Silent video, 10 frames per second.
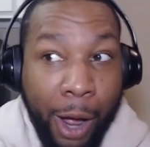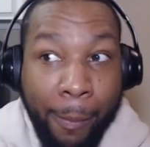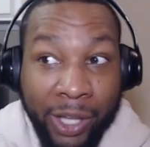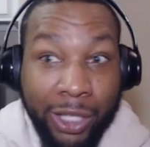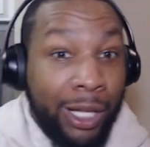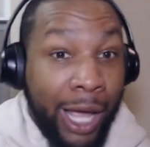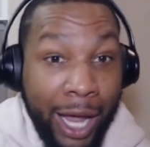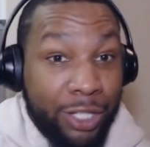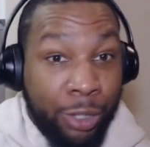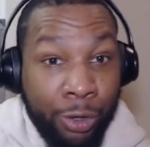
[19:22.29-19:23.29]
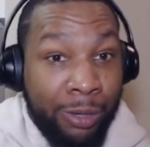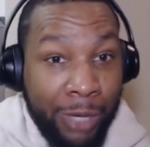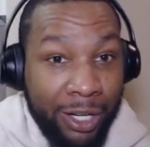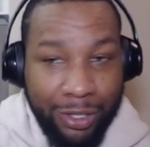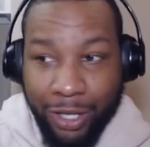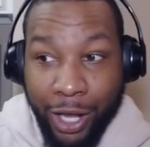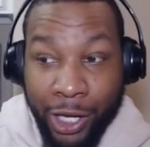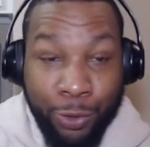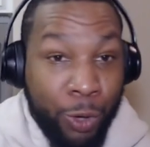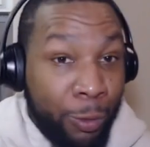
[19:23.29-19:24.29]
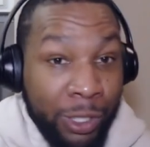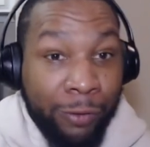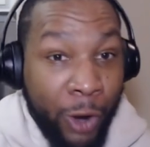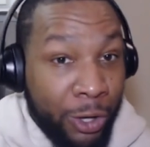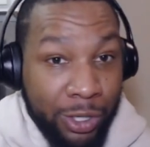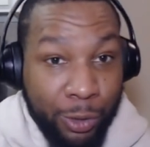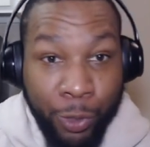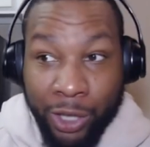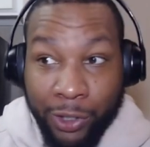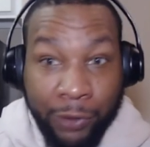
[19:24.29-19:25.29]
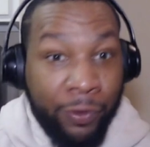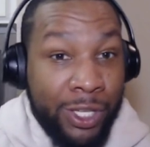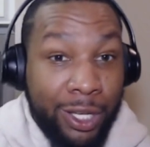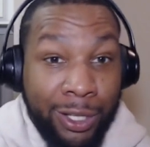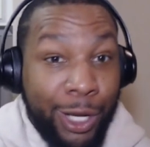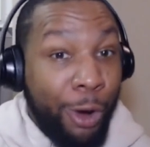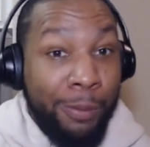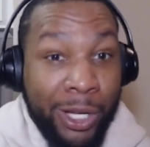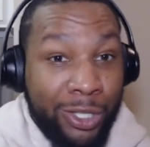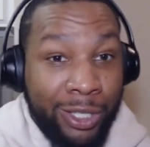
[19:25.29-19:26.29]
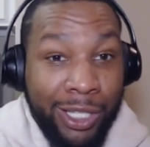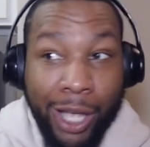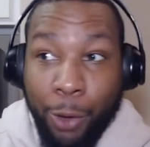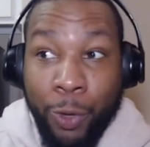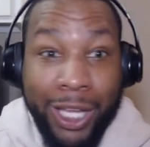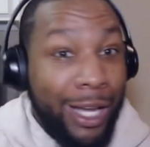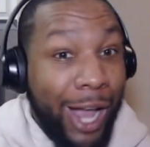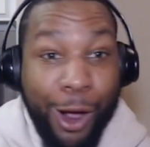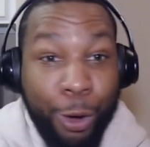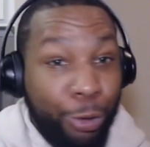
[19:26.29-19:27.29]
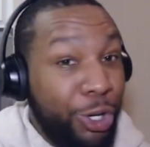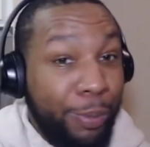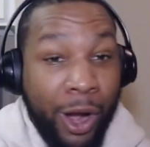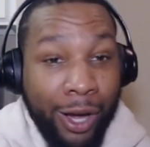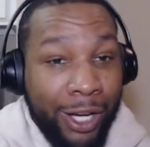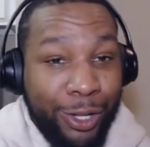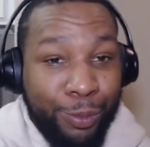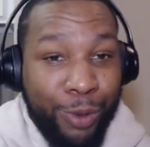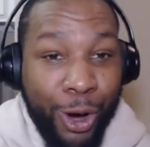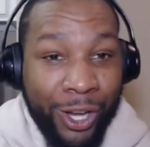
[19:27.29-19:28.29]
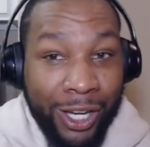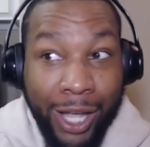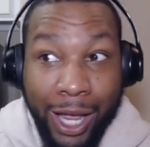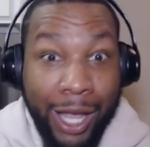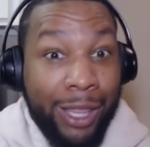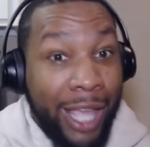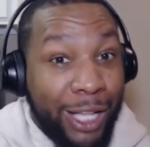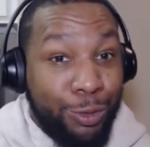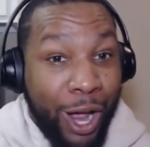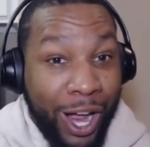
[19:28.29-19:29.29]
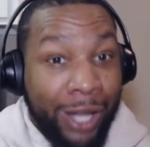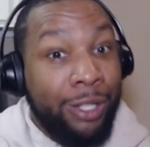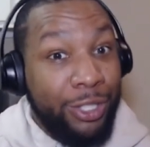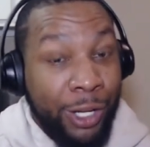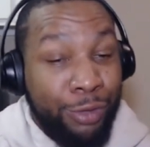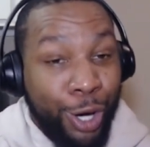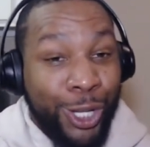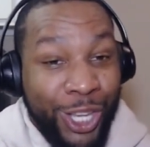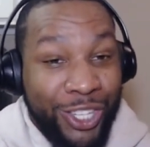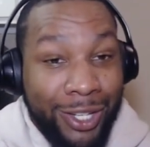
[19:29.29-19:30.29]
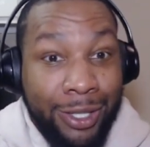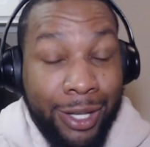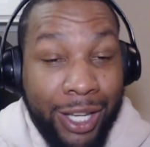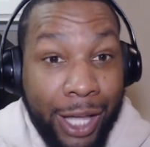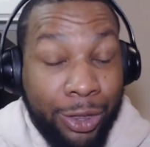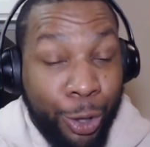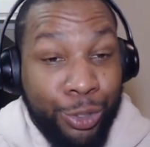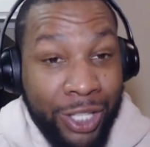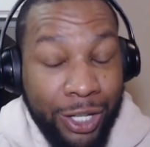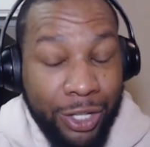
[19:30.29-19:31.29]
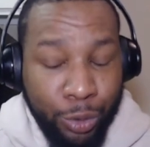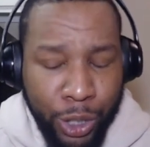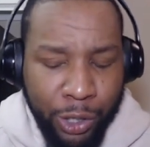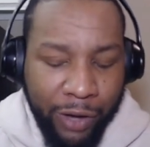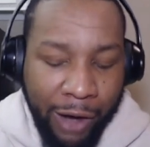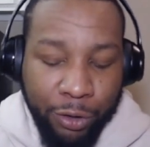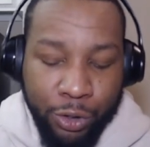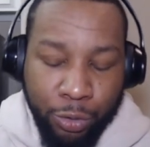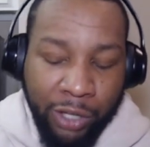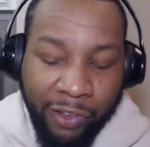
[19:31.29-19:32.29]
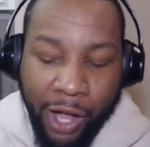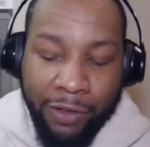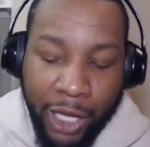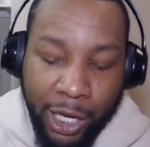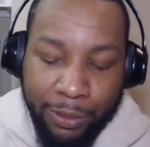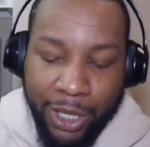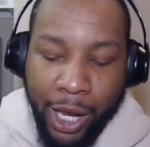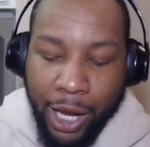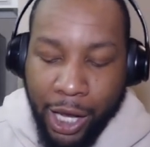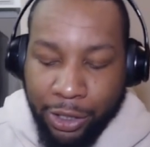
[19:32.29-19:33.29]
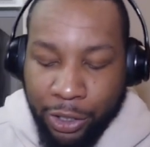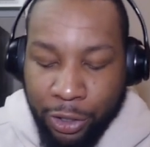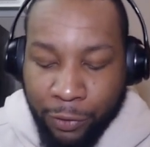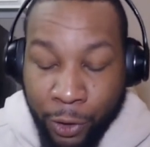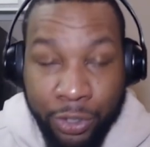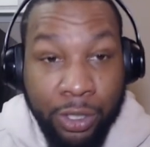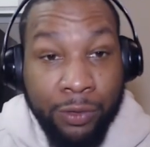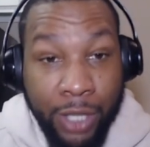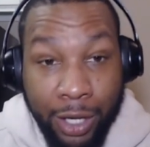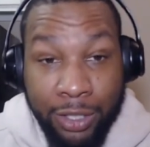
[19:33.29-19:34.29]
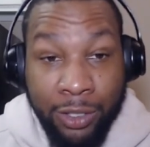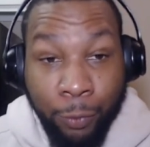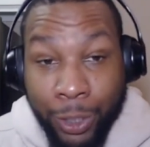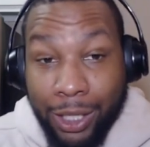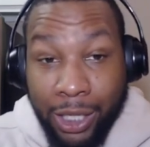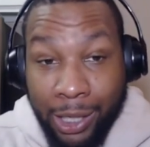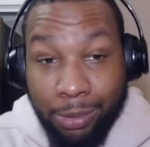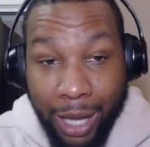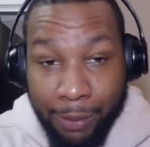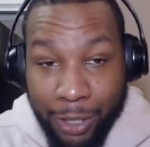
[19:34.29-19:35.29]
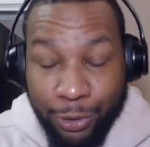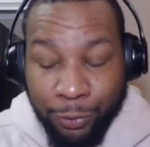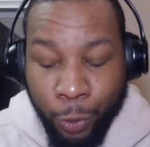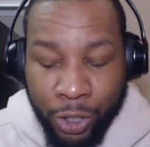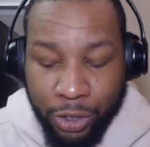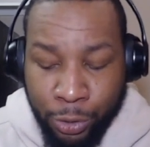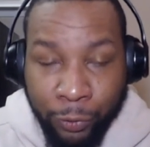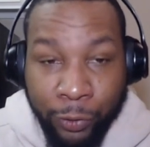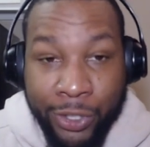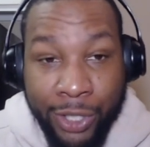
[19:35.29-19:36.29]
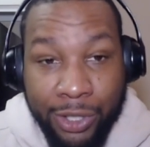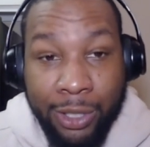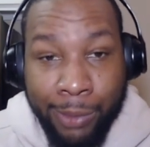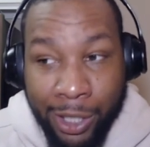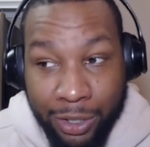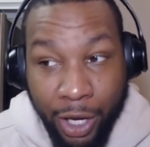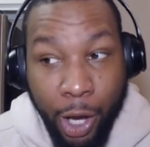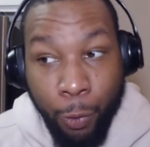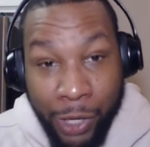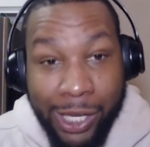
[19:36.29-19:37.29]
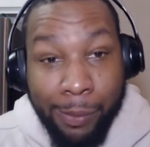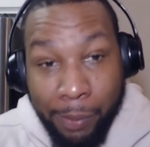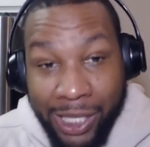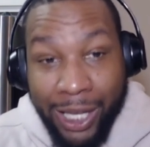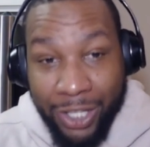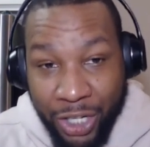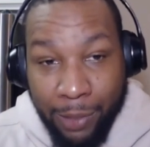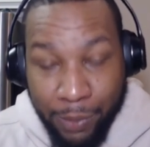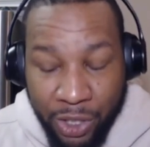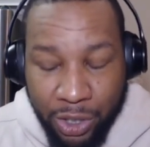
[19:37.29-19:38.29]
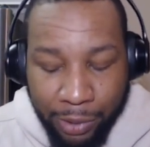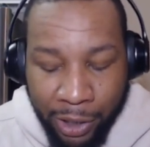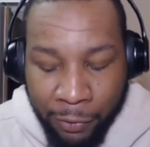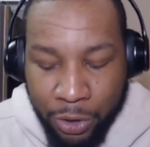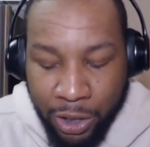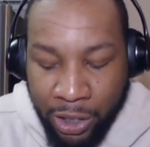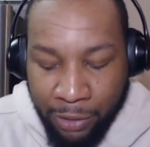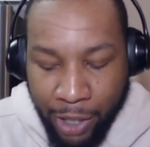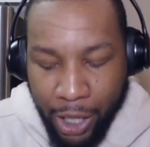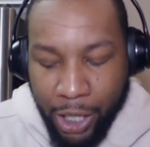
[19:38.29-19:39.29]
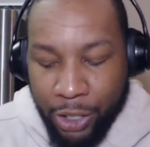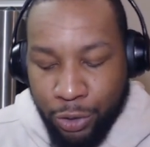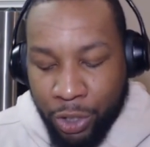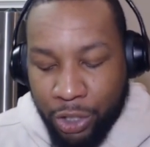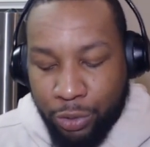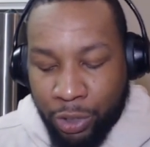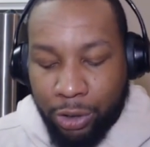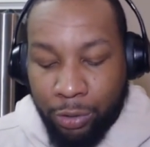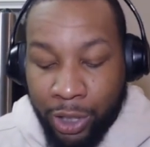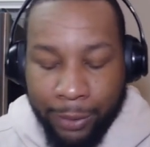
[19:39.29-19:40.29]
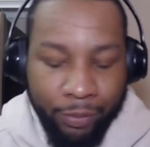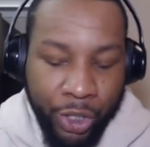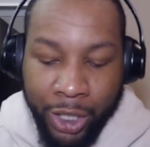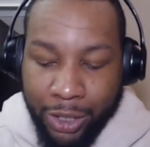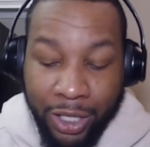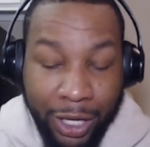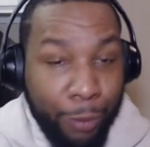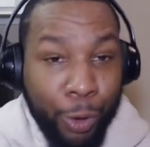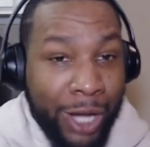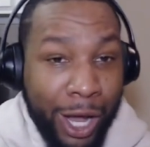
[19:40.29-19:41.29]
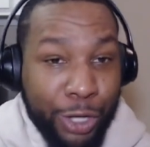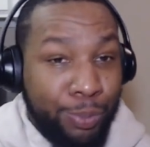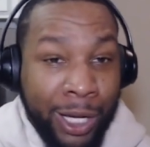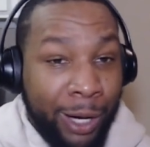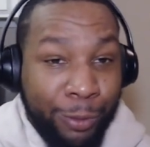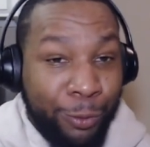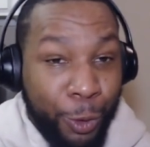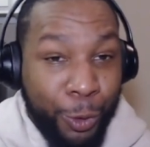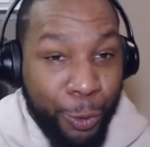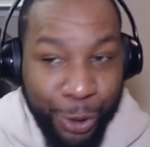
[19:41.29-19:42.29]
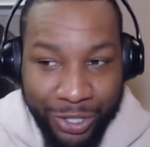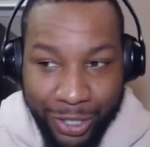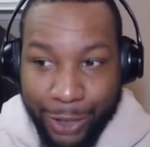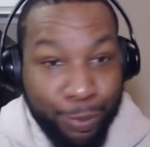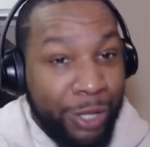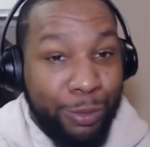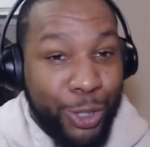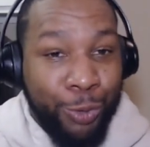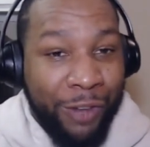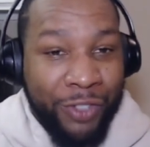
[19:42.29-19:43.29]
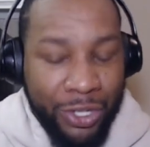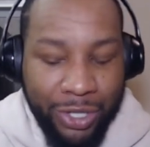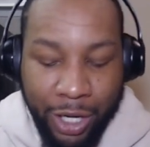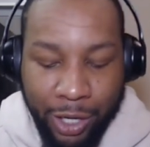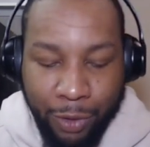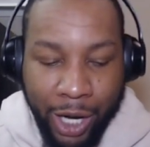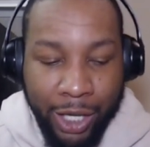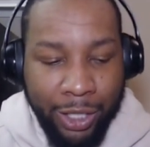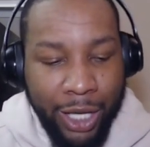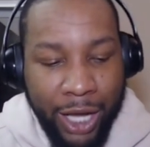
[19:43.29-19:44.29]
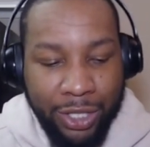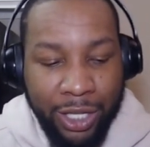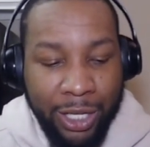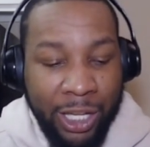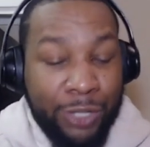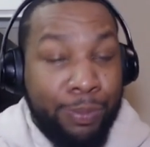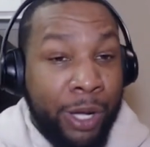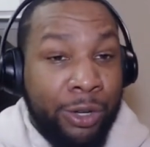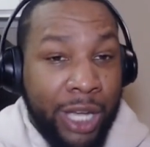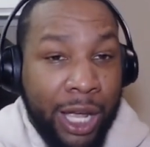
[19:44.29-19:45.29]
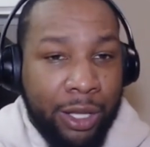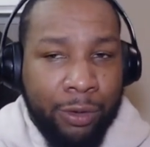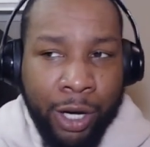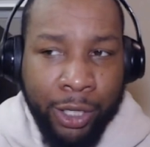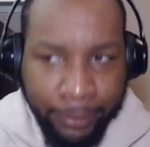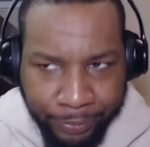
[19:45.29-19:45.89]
But the last 30 minutes is where we falter. Whether it's physically or mentally, we cannot hold up our end of the bargain. And that's why Steve Sarkisian is sitting at 13-12 after 25 games at the University of Texas. If we can keep that mental fortitude for 60 minutes, we can be a championship-level team in 2023. The next thing I wrote down is playing for 4 quarters. That's pretty much what I've just said, right? And the last thing is better talent, right?